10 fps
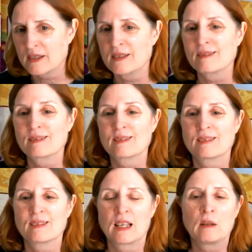
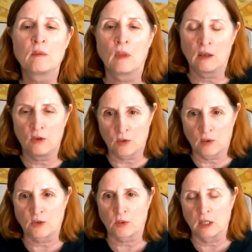then you're
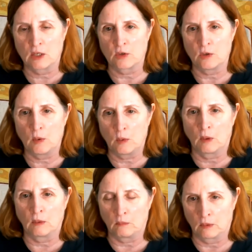entering into
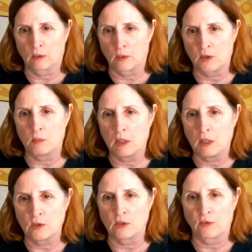what we're going to be
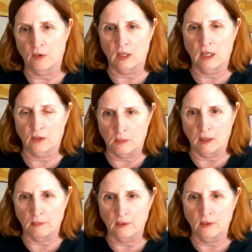using for the next paper.